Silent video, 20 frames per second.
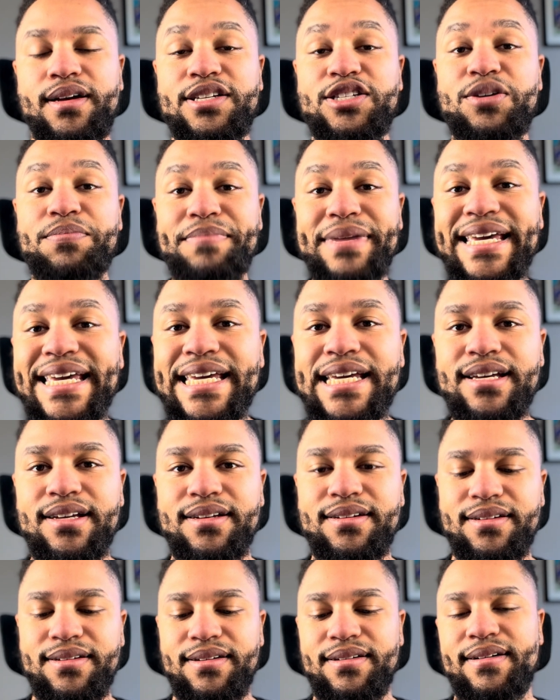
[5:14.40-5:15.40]
to me,
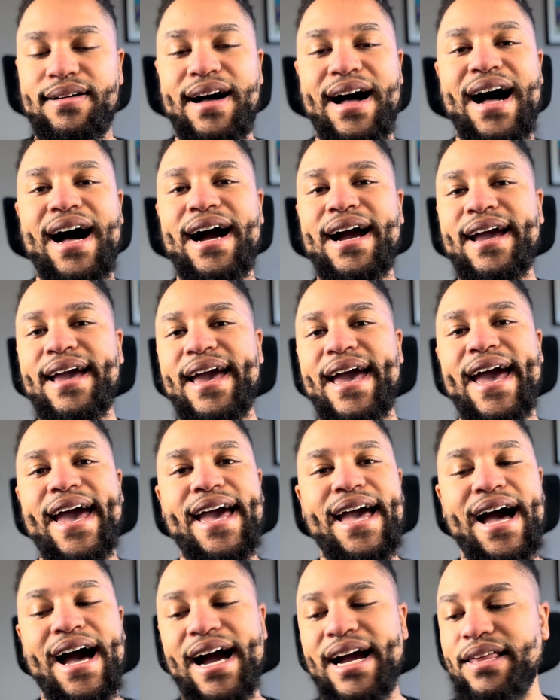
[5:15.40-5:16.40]
I
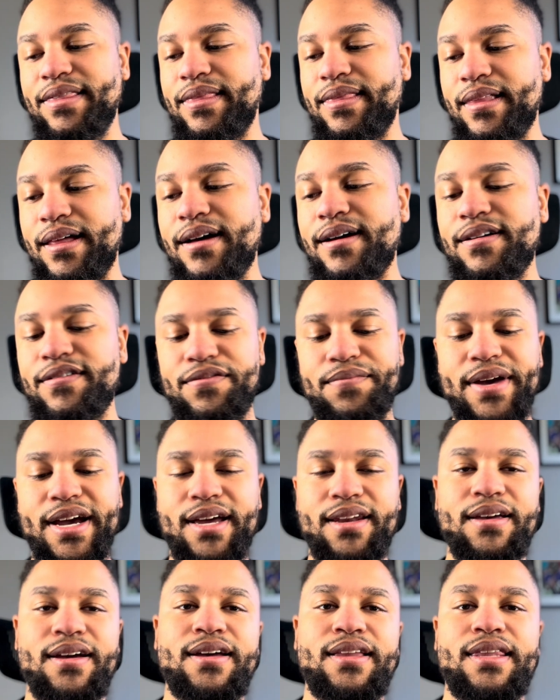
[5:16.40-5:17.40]
love,
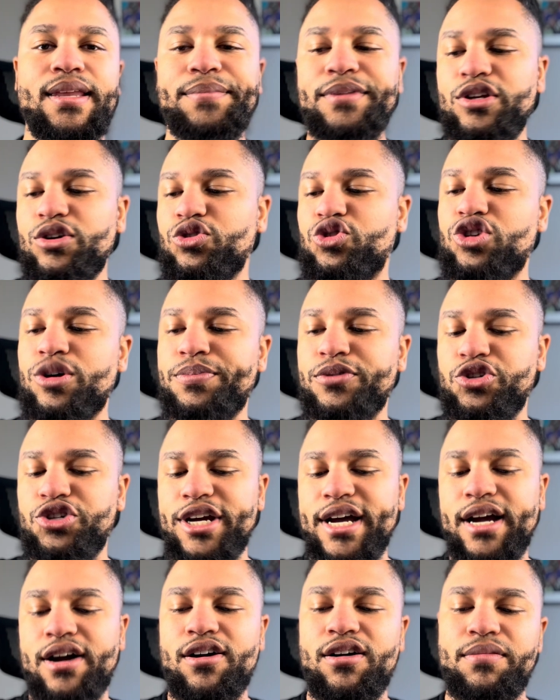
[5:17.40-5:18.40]
man. Let me do a triple
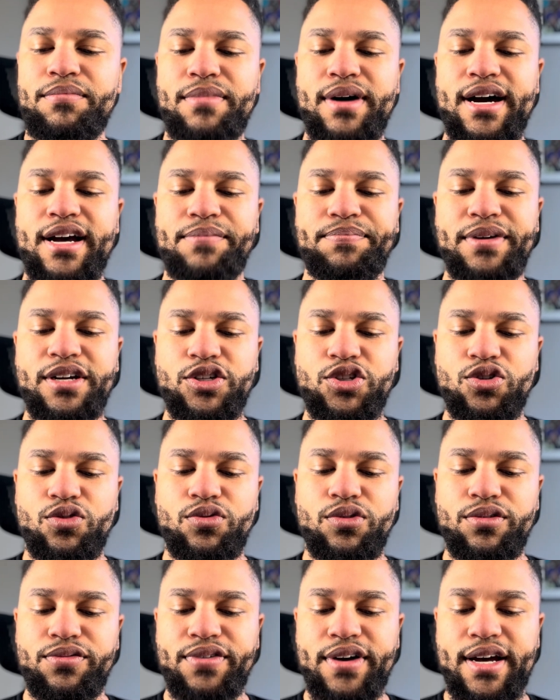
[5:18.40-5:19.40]
check on my Pixel
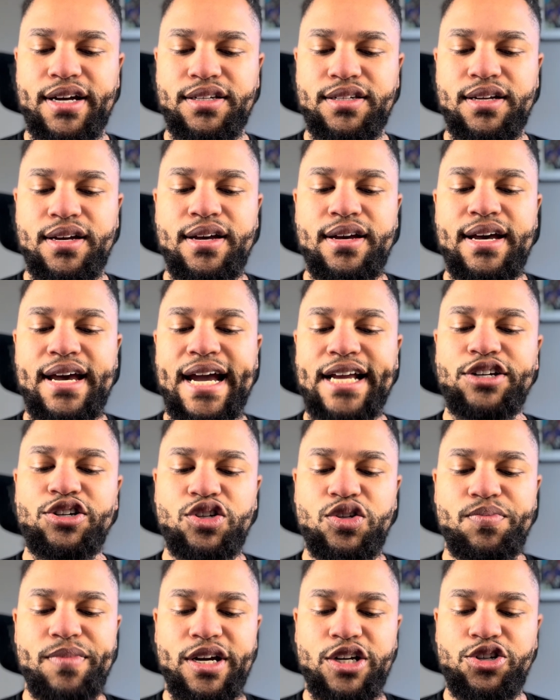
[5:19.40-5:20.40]
real fast and
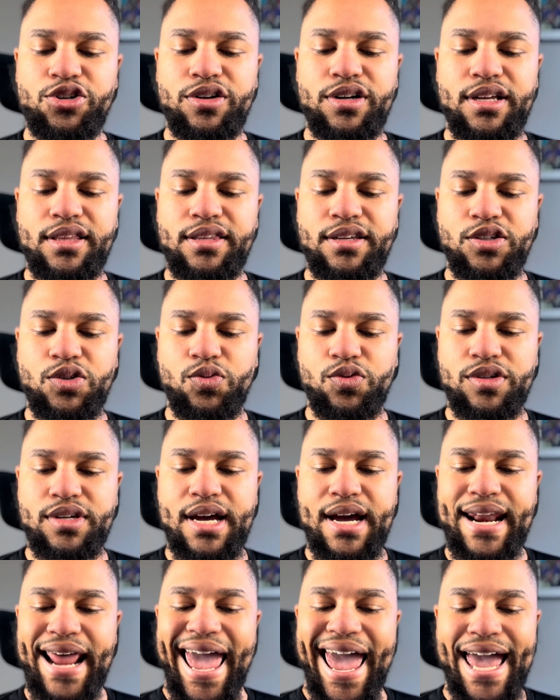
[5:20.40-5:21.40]
just make sure that this was
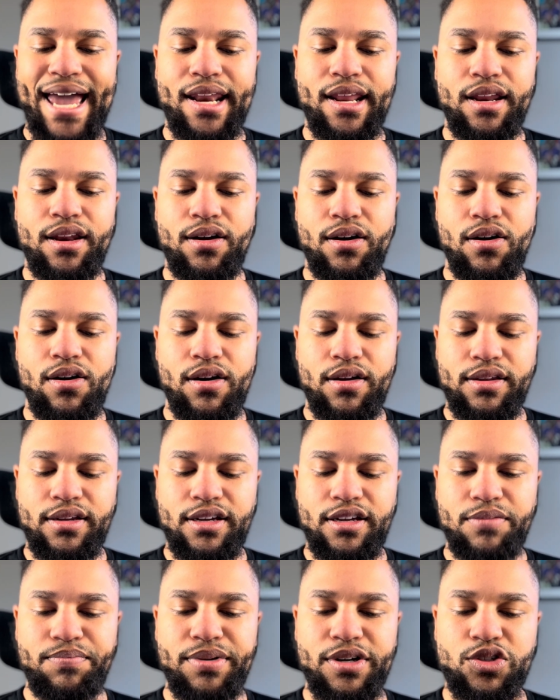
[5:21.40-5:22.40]
not added on
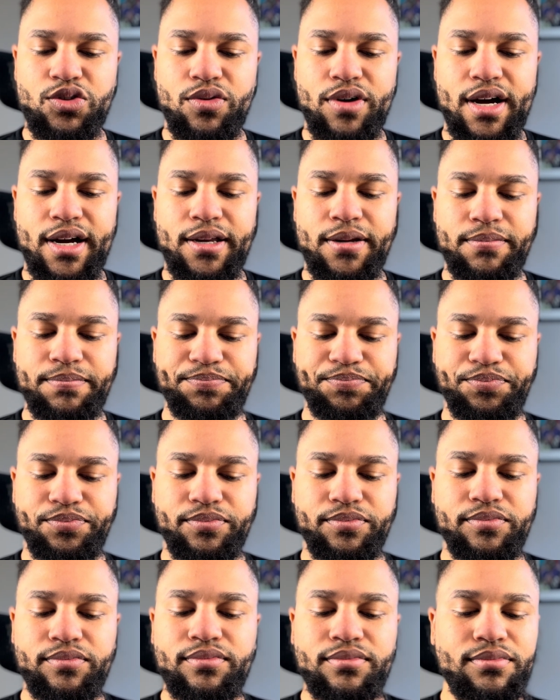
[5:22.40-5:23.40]
the Pixel 9.
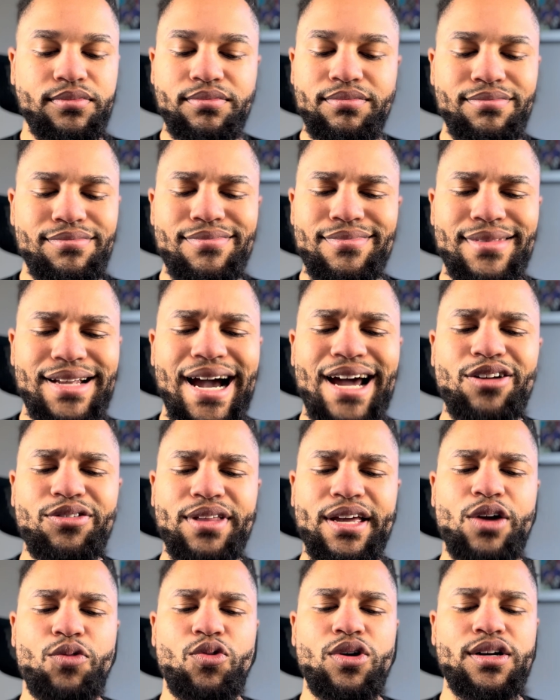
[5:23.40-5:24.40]
I don't
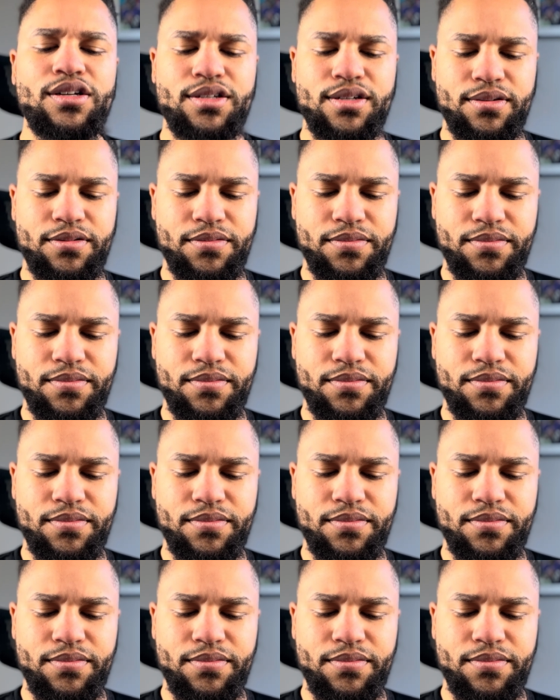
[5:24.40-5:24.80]
think it was.